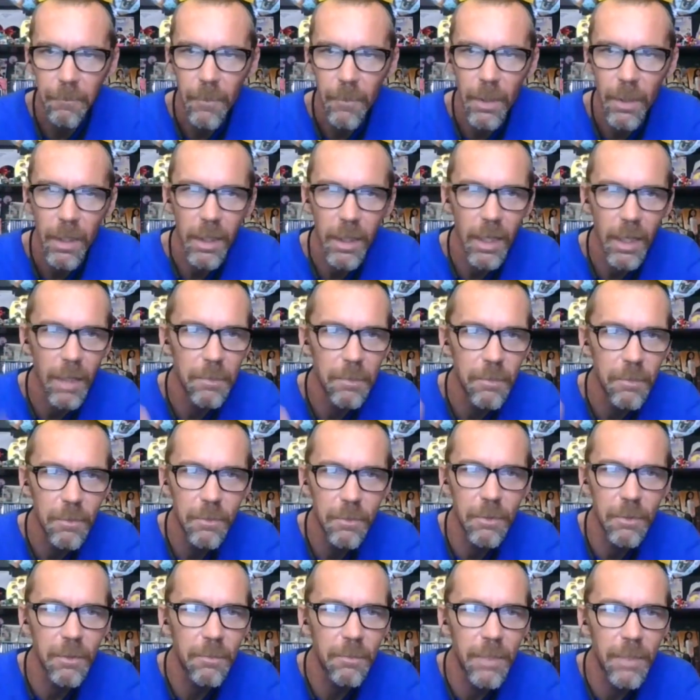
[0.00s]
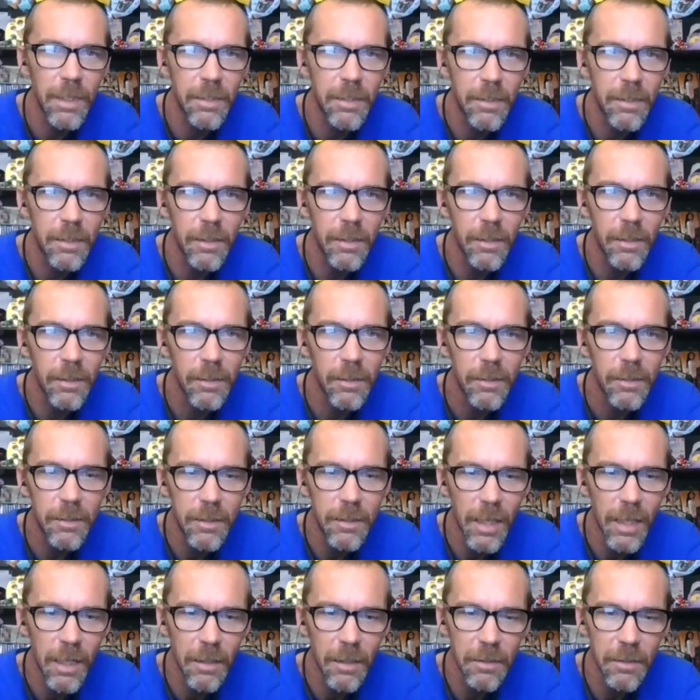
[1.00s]
Absolutely amazingly
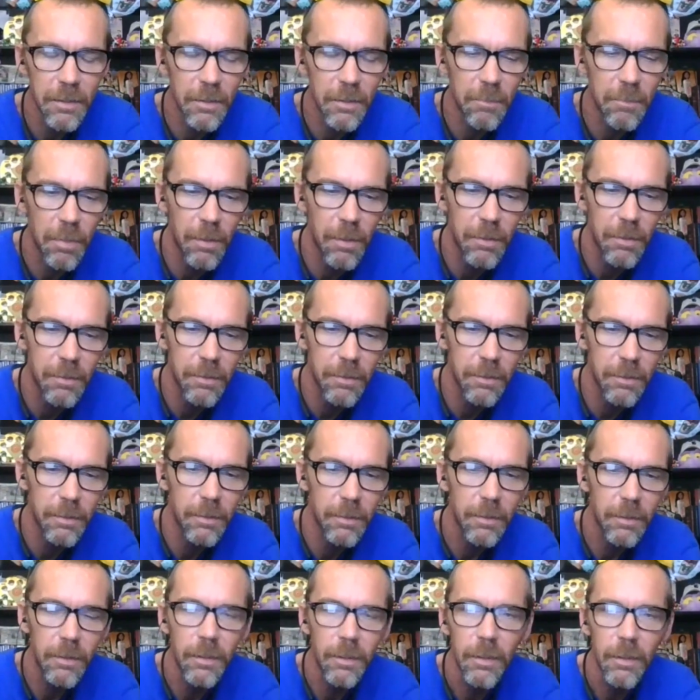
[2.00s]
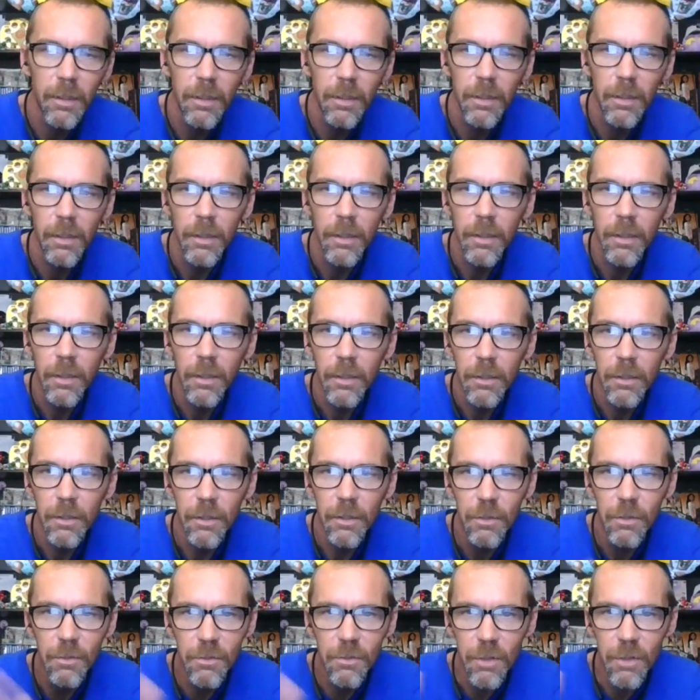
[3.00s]
talented person.
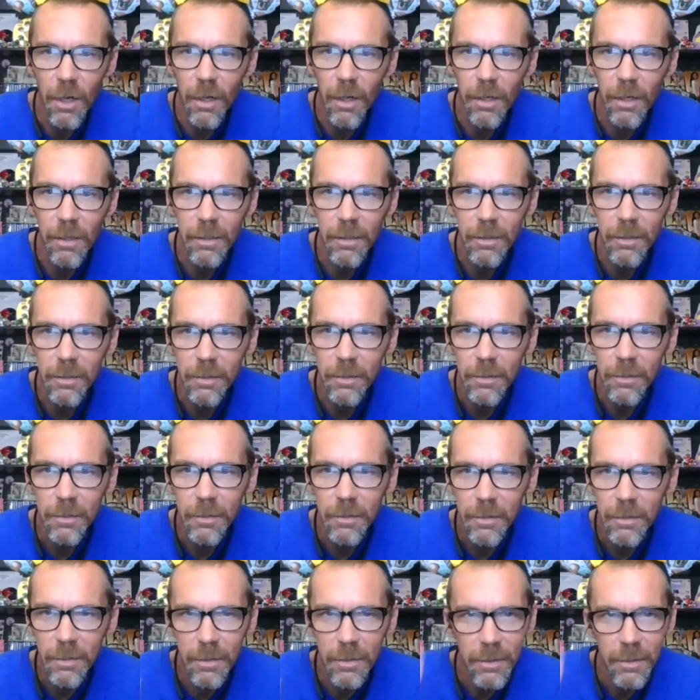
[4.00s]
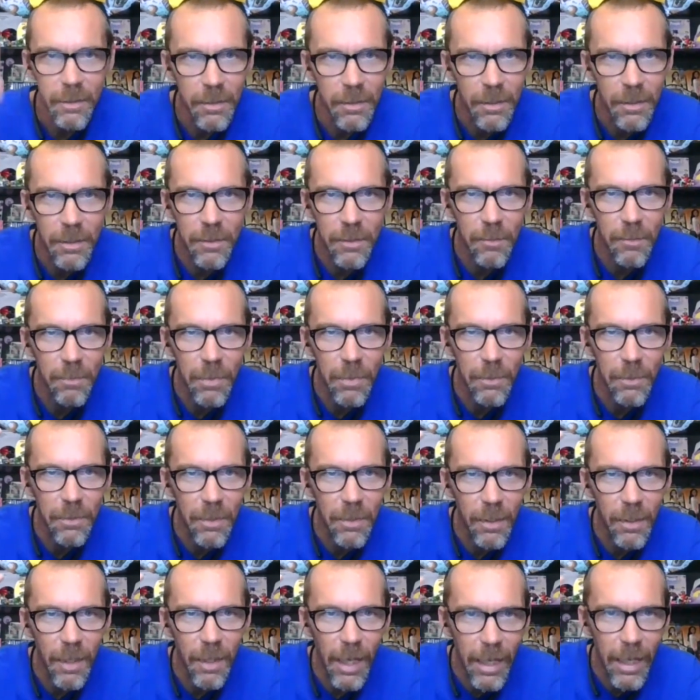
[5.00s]
Huge heart. These things are built
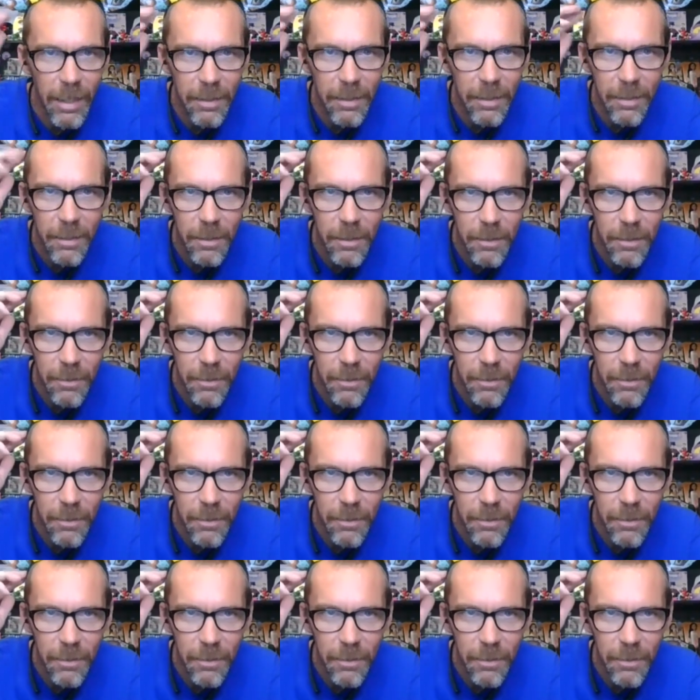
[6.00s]
to last.